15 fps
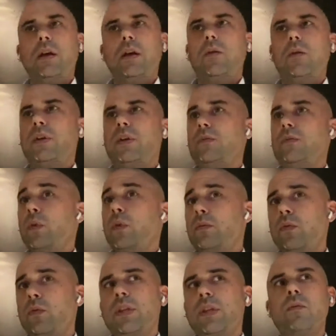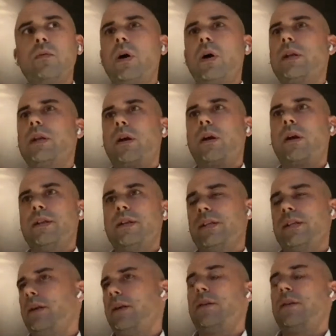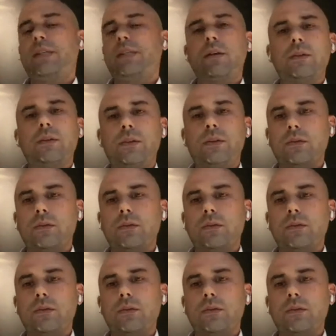We really want our designers here